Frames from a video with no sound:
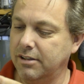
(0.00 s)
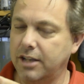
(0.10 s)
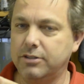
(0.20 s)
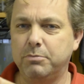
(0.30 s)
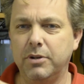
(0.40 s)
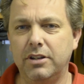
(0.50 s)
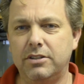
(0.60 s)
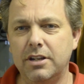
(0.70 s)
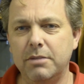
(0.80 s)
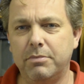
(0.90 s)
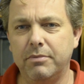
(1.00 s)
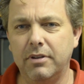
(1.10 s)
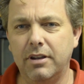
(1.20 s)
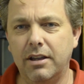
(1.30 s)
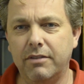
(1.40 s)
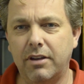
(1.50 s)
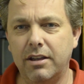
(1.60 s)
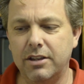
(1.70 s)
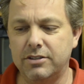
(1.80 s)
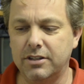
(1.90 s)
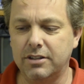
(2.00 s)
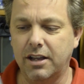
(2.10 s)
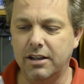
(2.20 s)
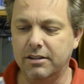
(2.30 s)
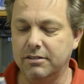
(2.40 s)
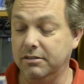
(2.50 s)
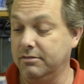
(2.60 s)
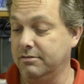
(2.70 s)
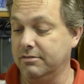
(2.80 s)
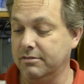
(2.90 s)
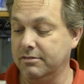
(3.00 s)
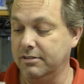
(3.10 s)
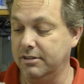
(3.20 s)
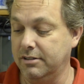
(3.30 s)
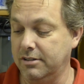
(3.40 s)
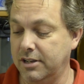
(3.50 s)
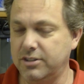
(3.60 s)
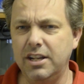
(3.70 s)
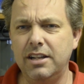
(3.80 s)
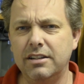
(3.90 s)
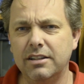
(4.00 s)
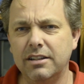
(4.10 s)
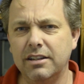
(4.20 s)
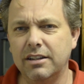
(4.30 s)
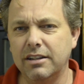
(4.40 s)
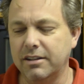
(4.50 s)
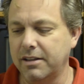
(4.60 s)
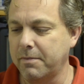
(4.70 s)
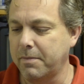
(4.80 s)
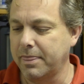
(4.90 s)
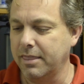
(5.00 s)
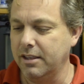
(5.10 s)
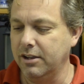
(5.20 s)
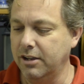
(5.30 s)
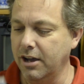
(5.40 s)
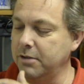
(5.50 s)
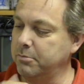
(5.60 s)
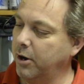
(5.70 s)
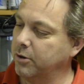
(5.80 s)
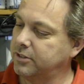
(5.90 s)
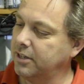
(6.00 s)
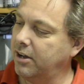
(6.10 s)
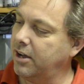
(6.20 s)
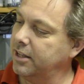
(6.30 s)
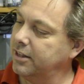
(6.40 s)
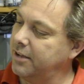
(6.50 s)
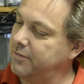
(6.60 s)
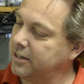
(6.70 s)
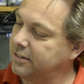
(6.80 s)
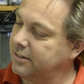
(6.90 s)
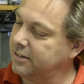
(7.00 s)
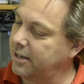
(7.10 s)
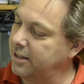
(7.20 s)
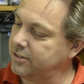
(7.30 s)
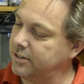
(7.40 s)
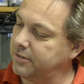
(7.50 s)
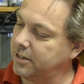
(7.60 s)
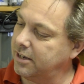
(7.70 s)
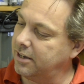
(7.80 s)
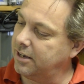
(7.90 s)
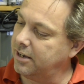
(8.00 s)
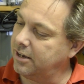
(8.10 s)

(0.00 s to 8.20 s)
That's pretty cheap. Is it? Isn't it? Gunboat. Oh, I love it. And there's even a...